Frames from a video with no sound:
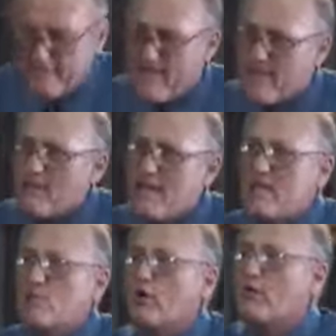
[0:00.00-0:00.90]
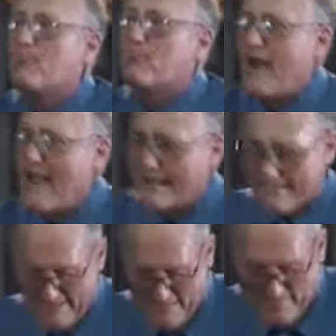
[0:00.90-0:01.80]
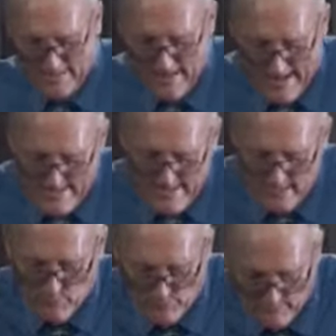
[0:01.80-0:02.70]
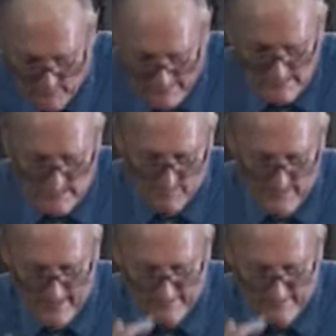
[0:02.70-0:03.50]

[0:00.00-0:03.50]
them, he will break them and he will multiply